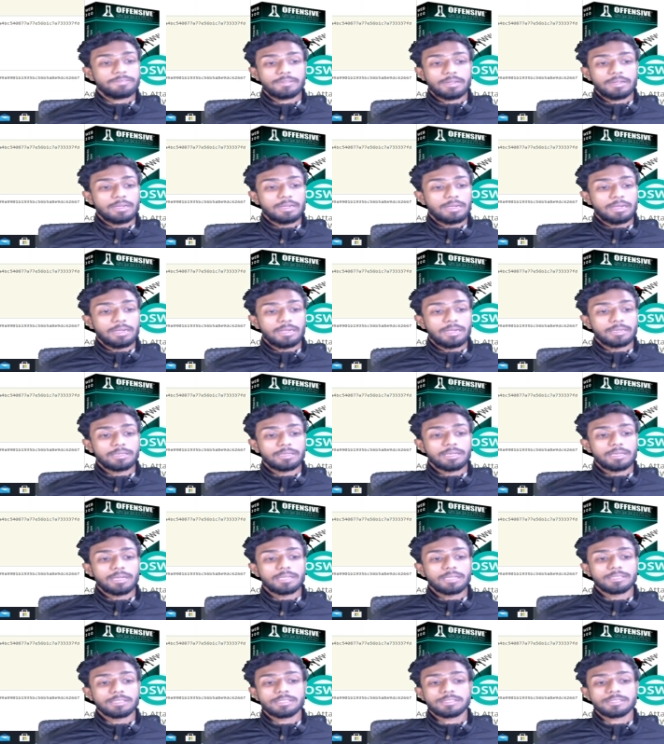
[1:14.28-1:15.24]
and
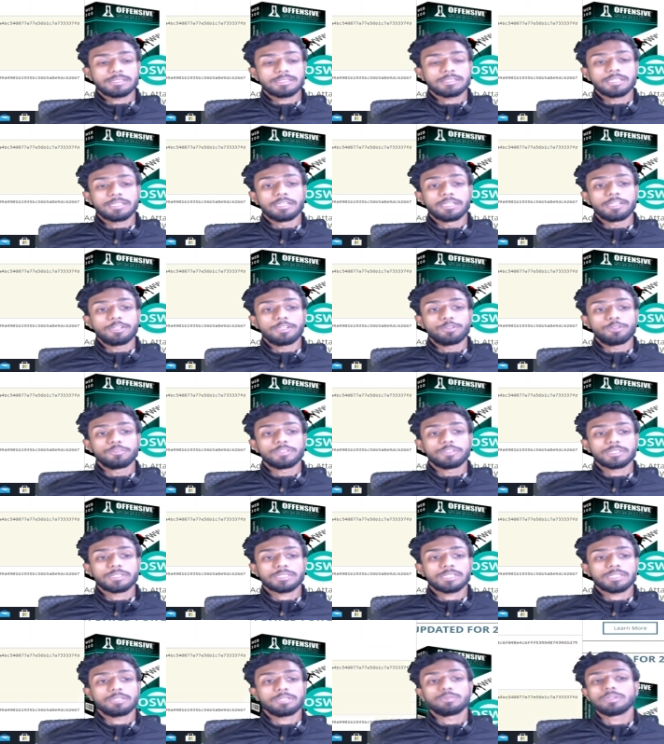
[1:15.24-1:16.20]
uh, this is 32
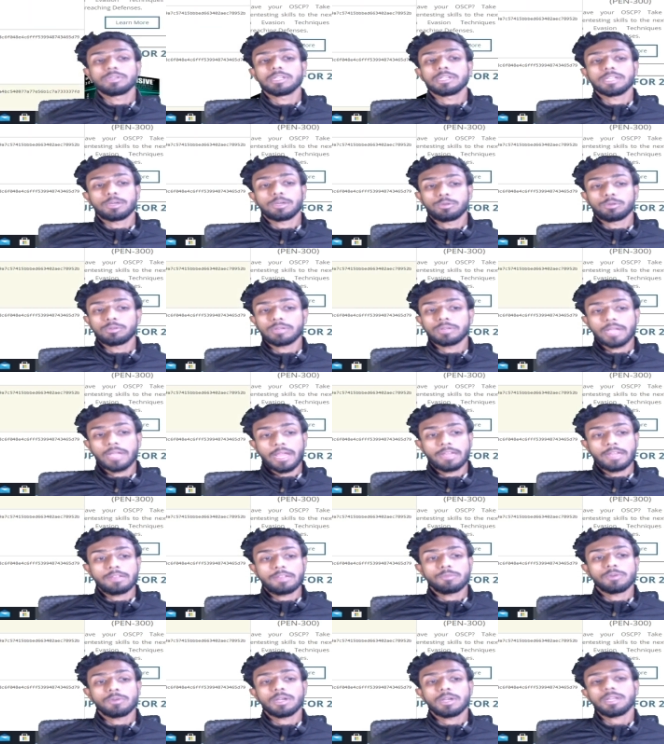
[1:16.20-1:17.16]
version you can download
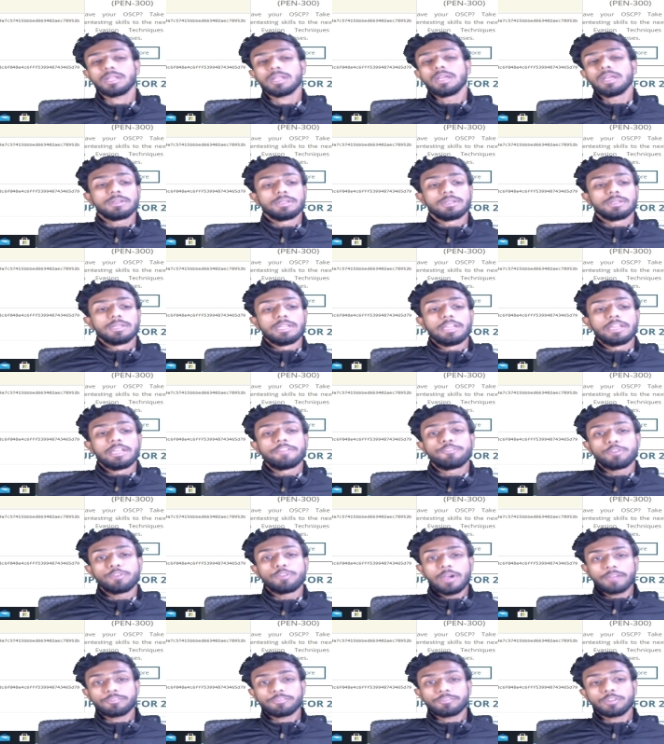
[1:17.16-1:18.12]
anyone if
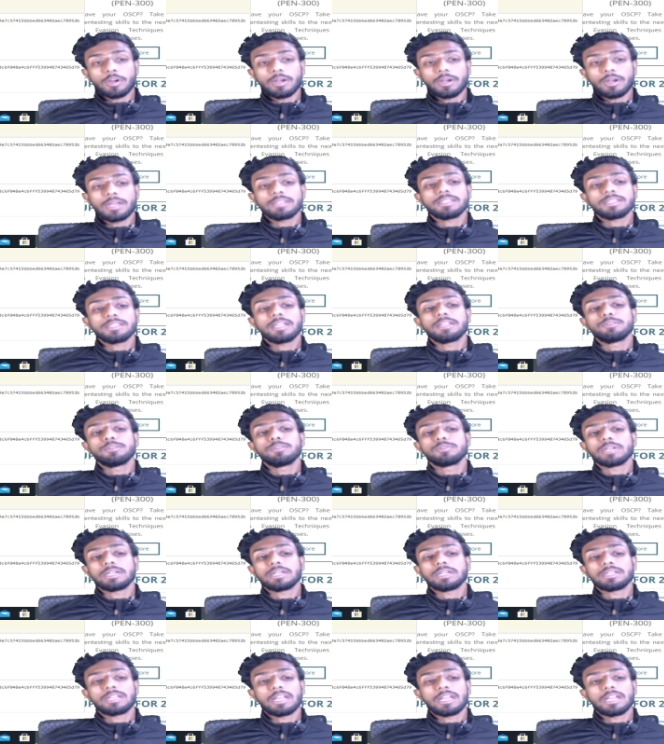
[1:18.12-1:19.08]
you have torrent then you
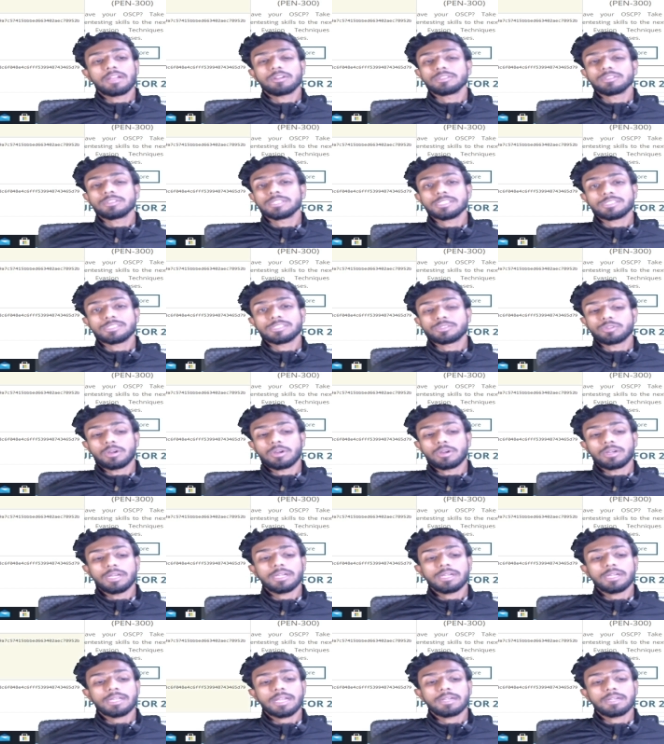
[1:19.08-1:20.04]
can click on this
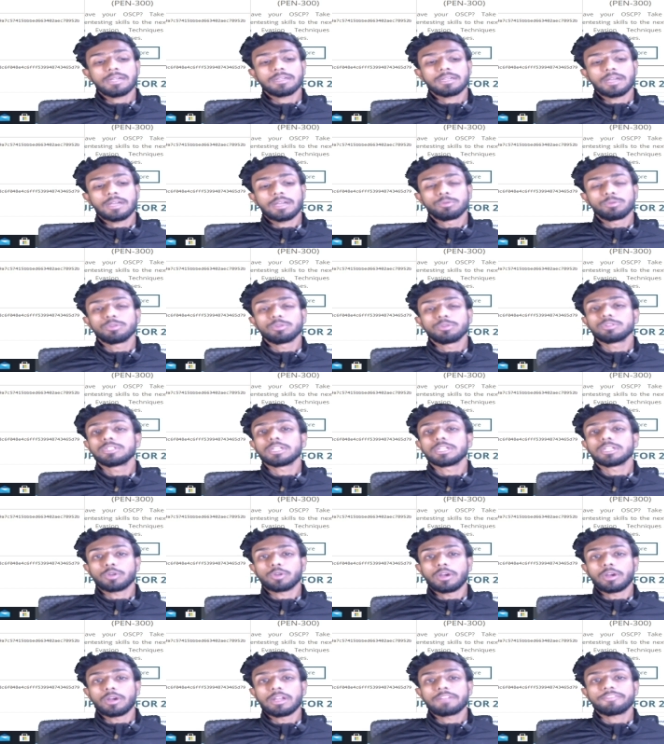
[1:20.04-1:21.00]
torrent and download the
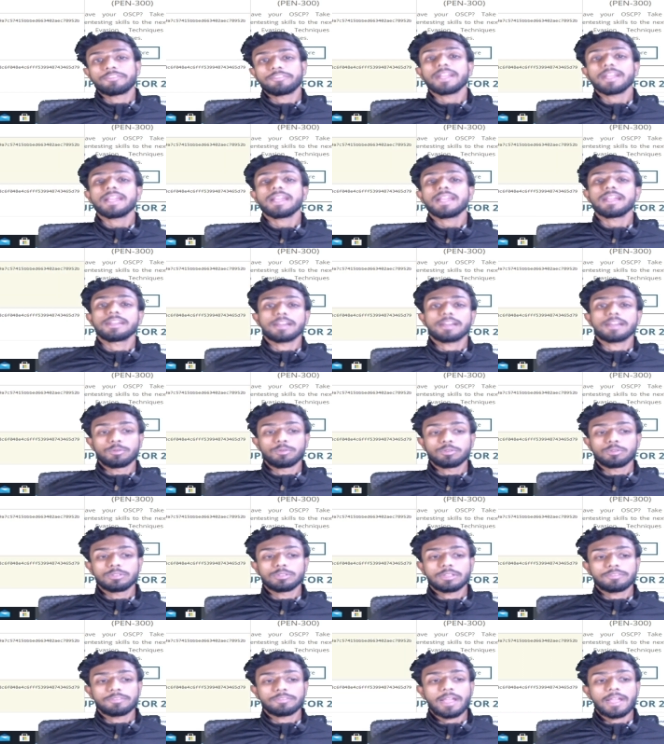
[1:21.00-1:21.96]
torrent file and
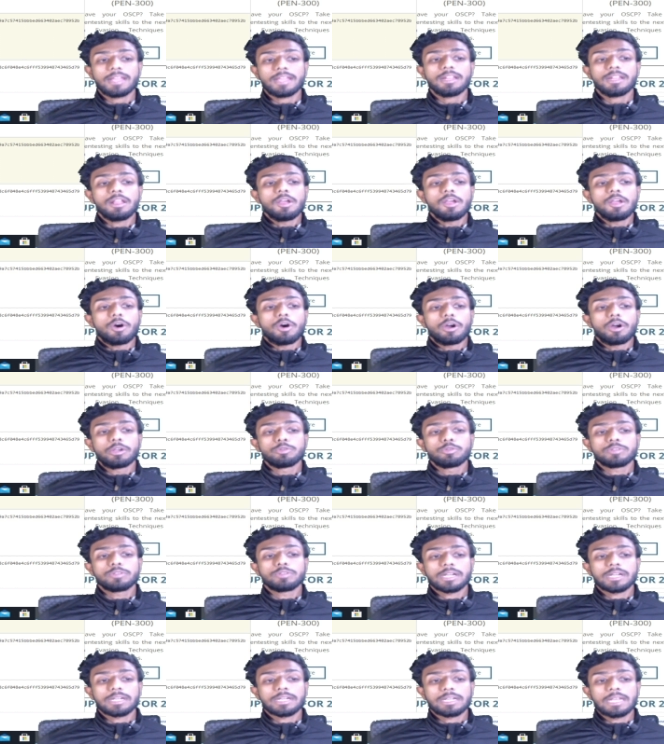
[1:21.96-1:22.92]
download the file or you
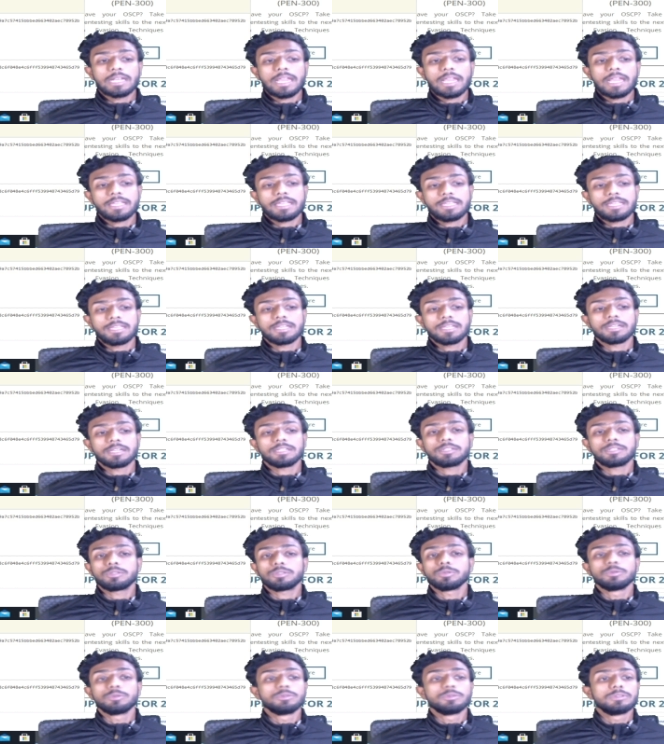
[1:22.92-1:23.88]
can click here
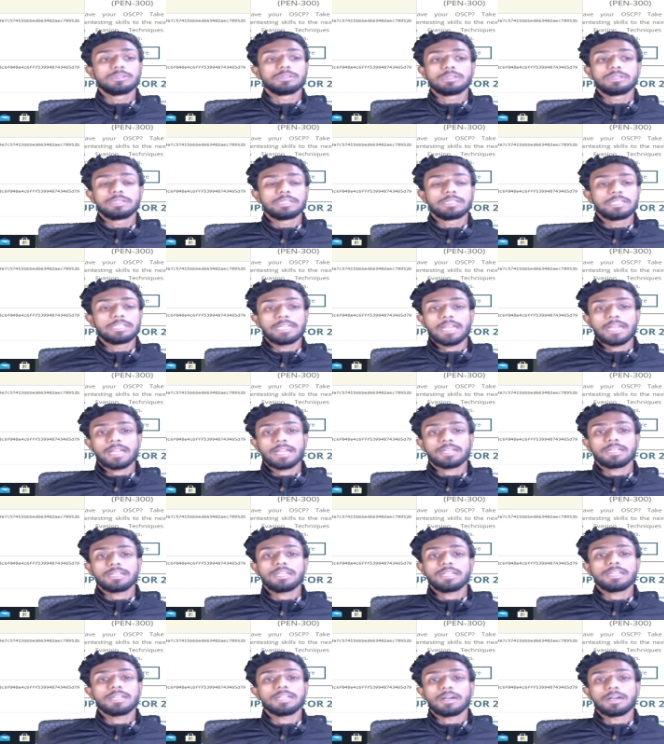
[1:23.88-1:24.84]
to
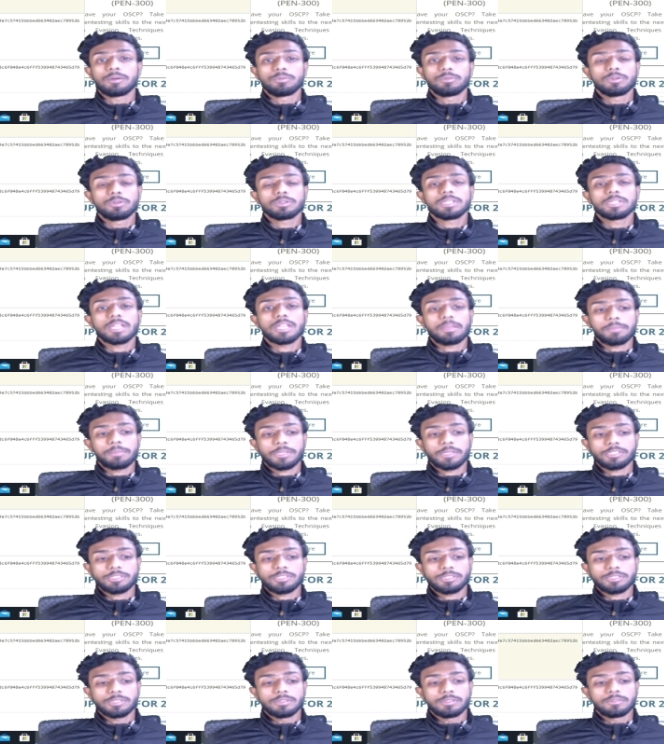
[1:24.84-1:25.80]
directly download the
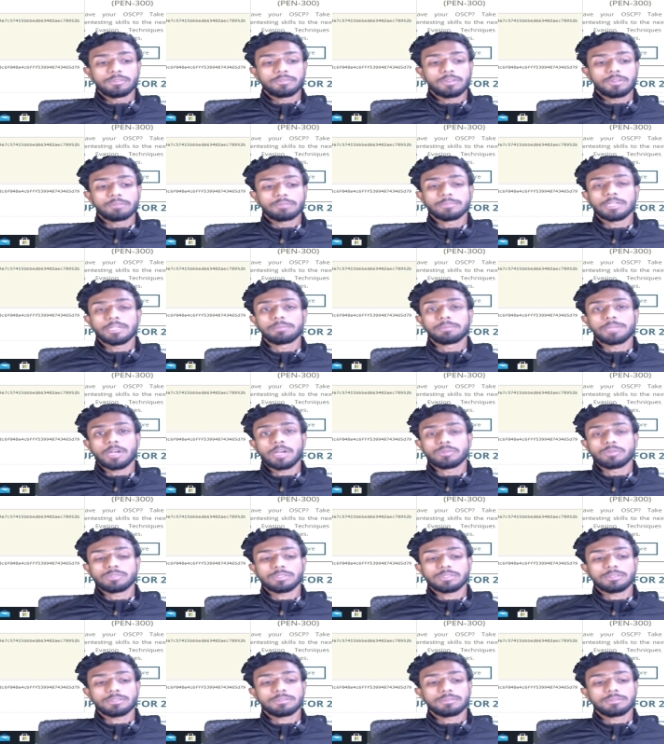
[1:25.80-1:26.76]
image from the
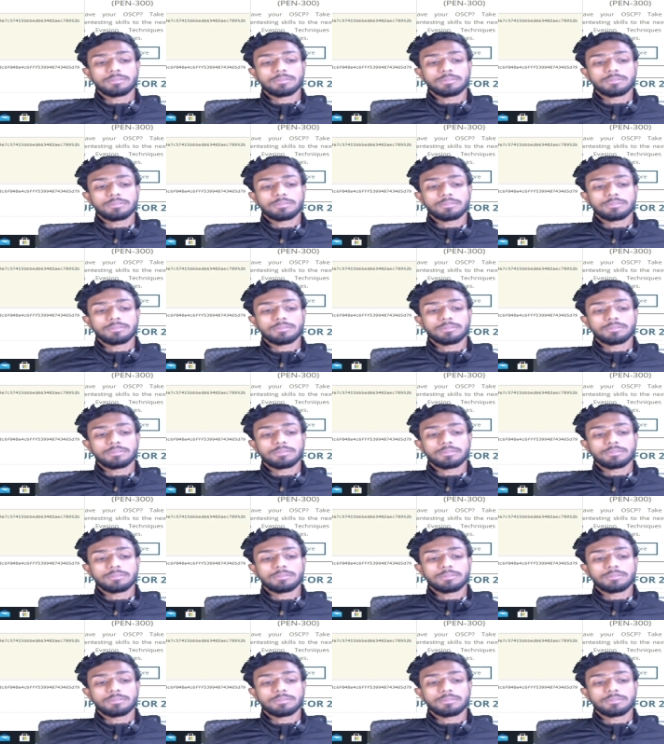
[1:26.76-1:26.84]
browser